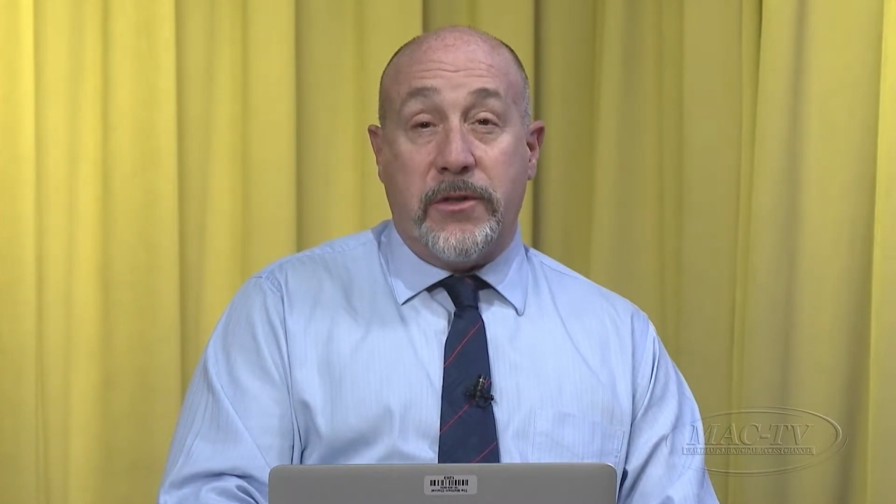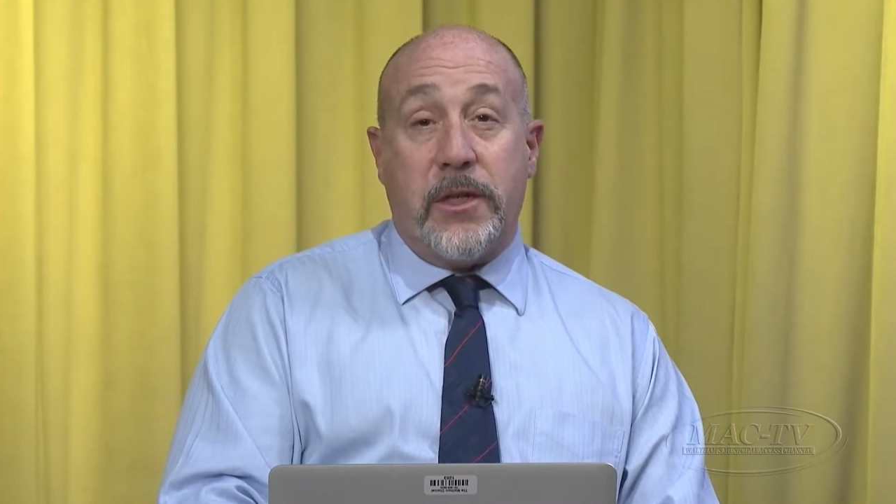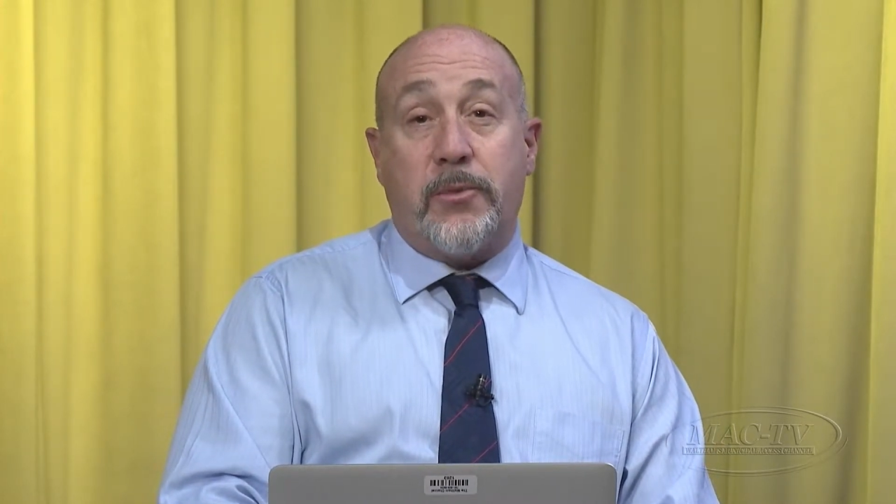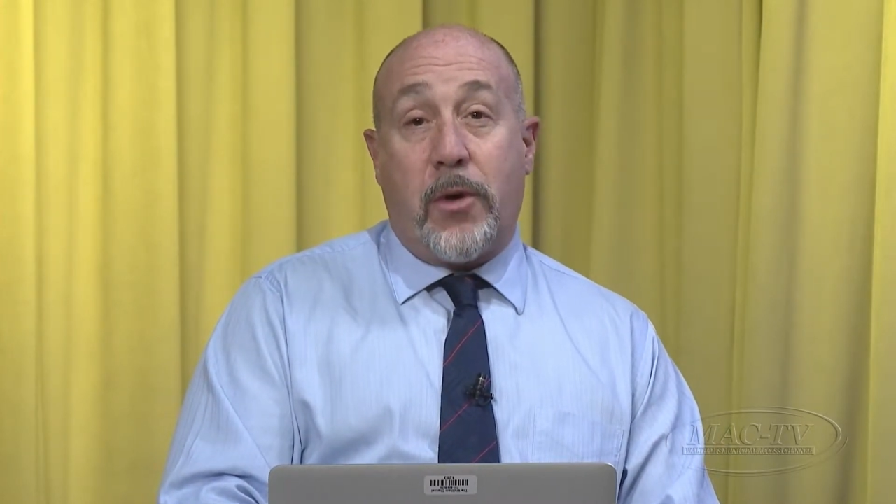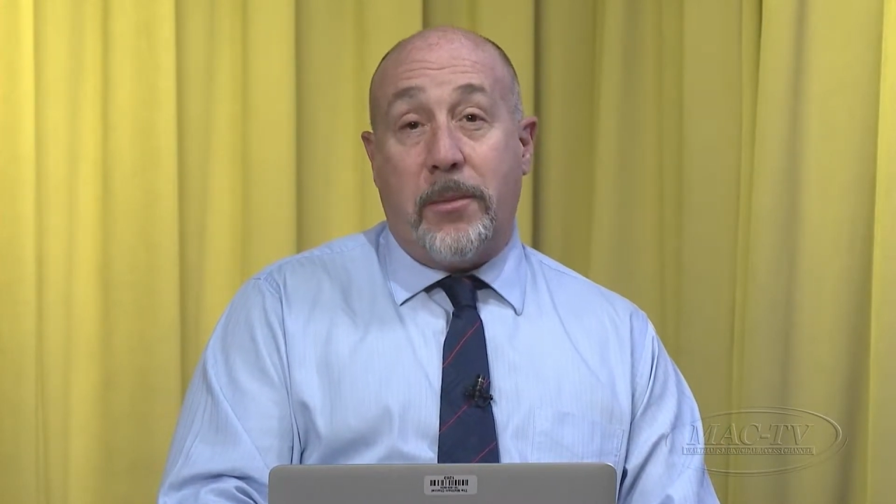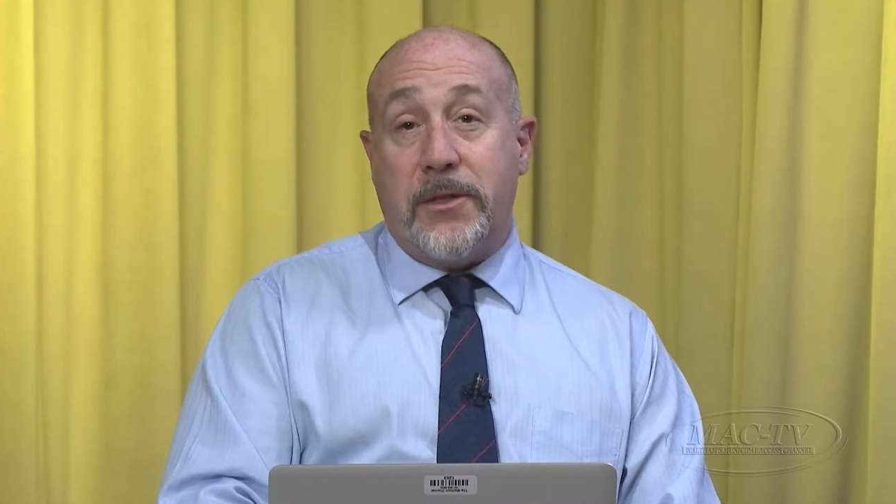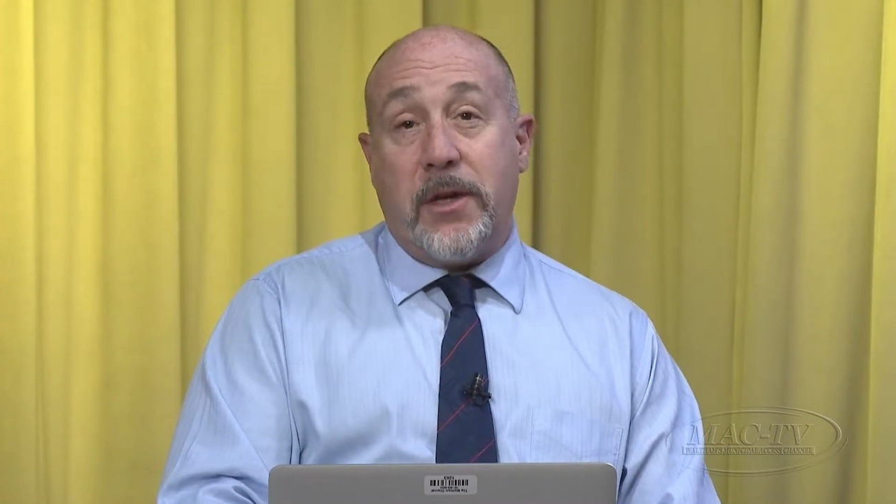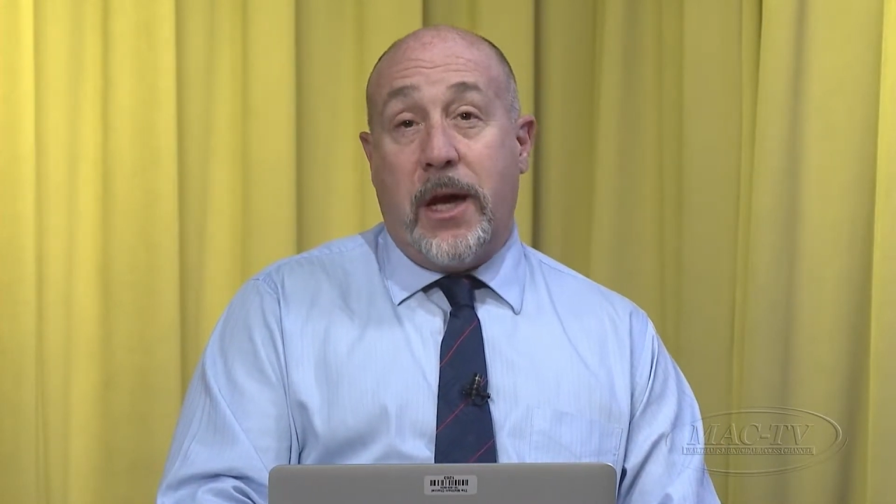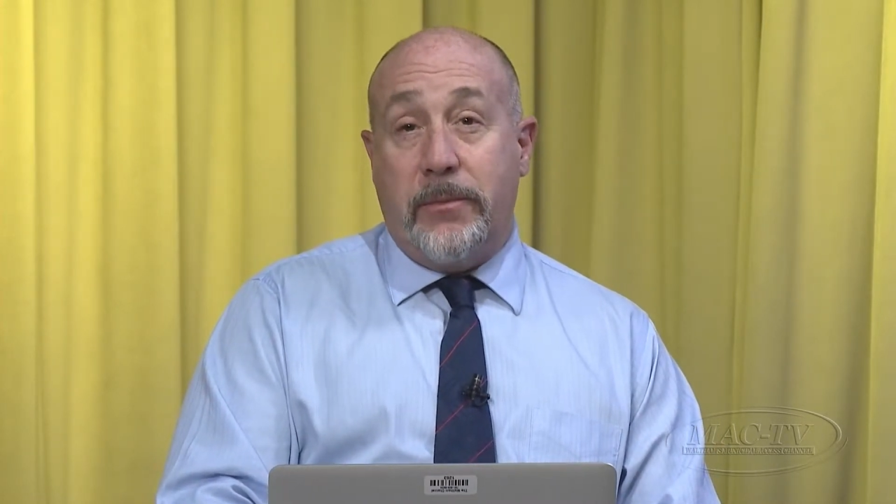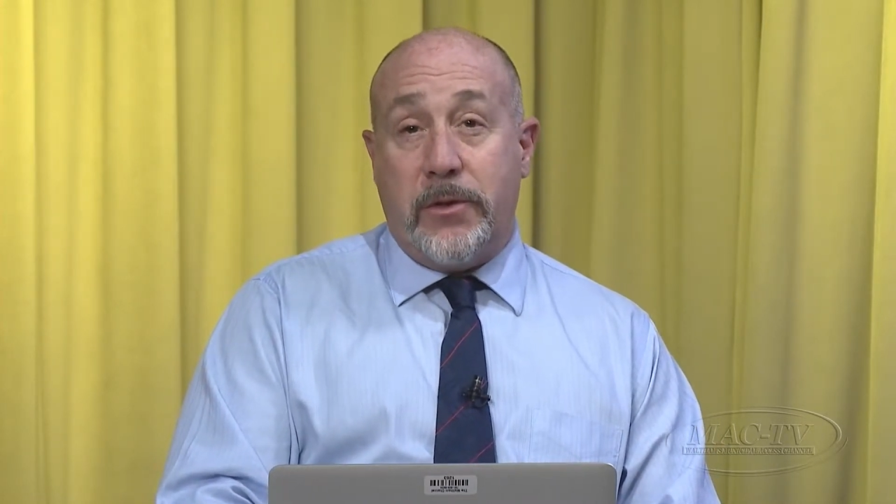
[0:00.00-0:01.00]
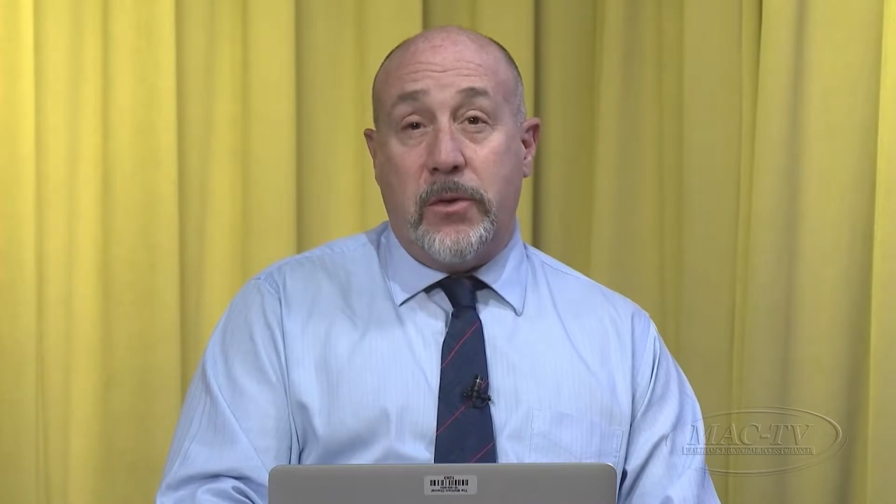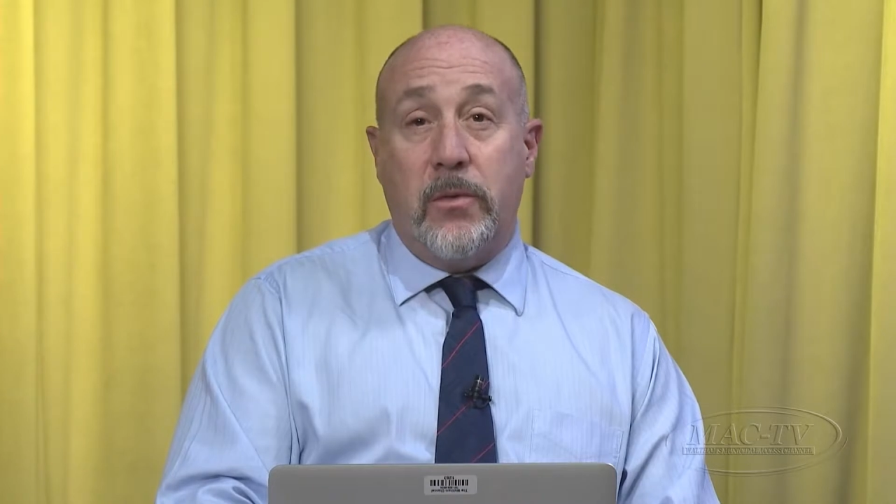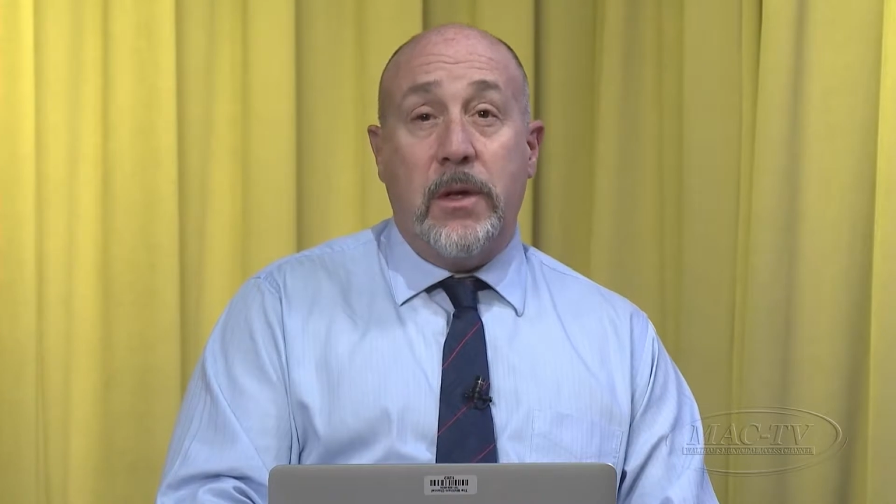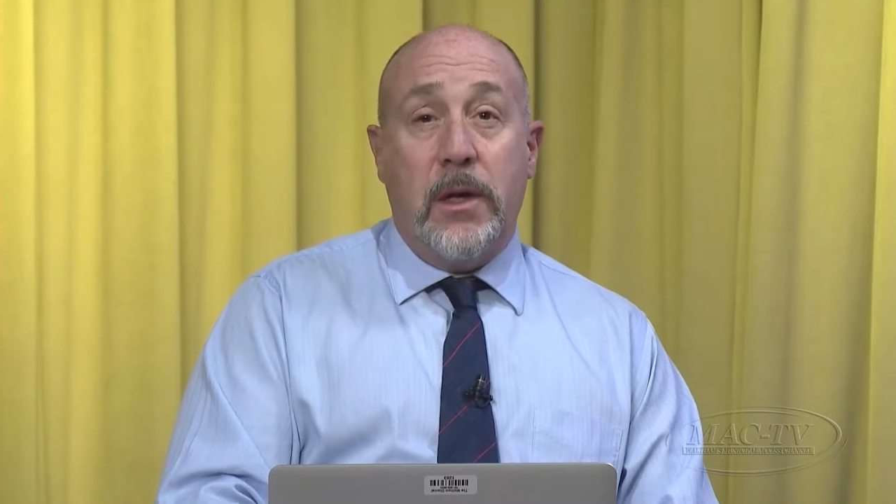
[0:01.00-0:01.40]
then it's probably time to